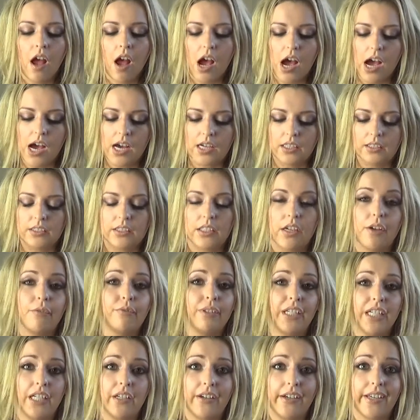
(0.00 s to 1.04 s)
and I
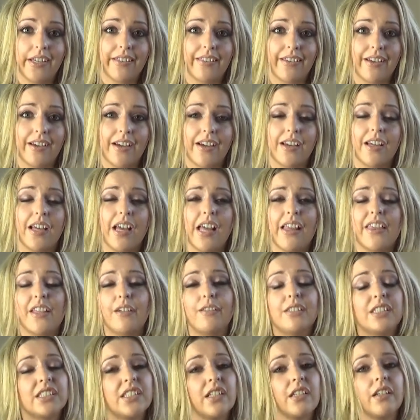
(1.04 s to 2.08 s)
really like that. There
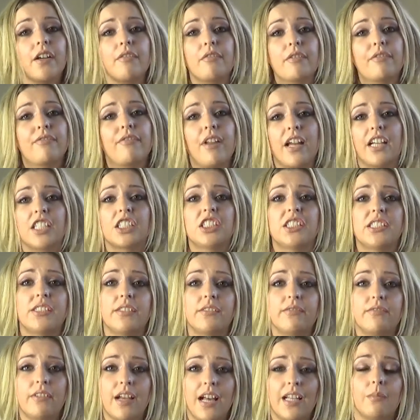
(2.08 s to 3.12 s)
is the light
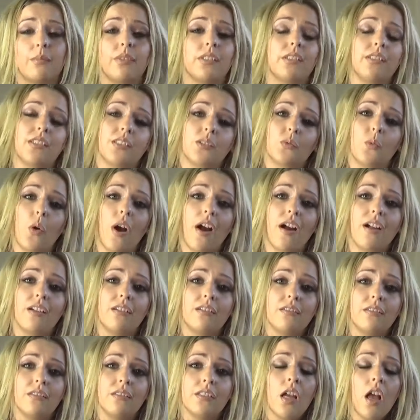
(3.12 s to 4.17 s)
reflective element as
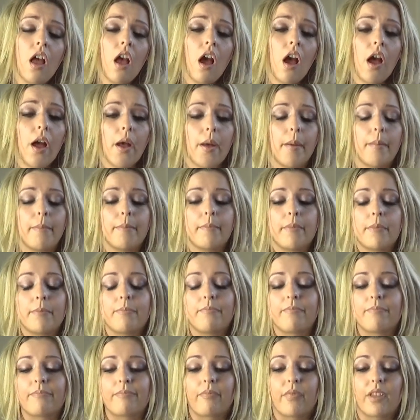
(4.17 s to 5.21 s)
well,
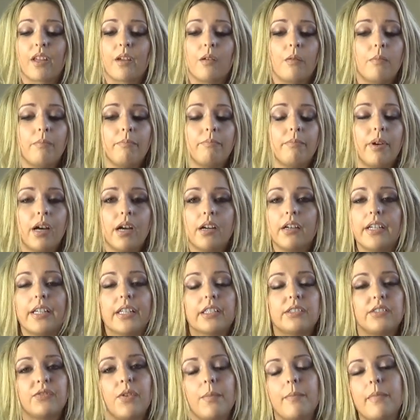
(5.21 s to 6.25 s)
but
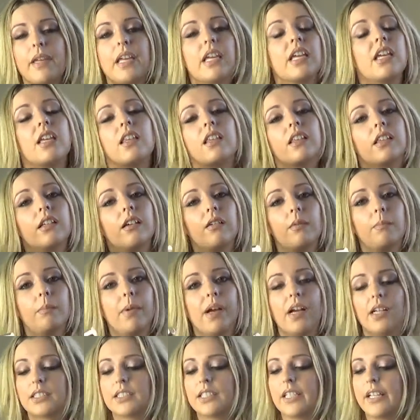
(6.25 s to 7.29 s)
for me
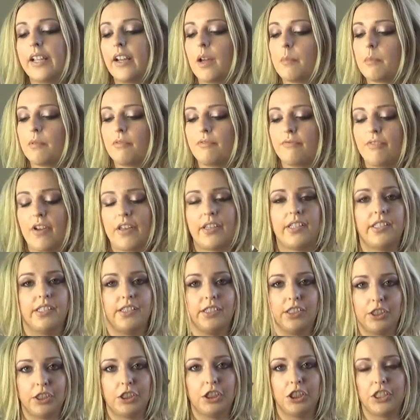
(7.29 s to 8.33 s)
personally I prefer this
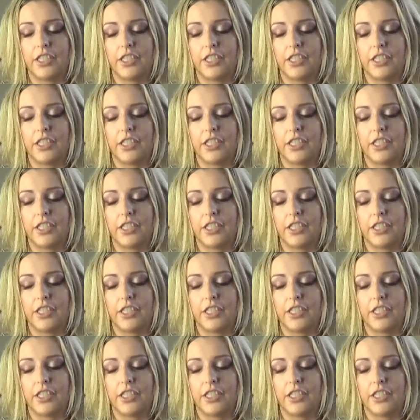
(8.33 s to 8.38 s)
to Touche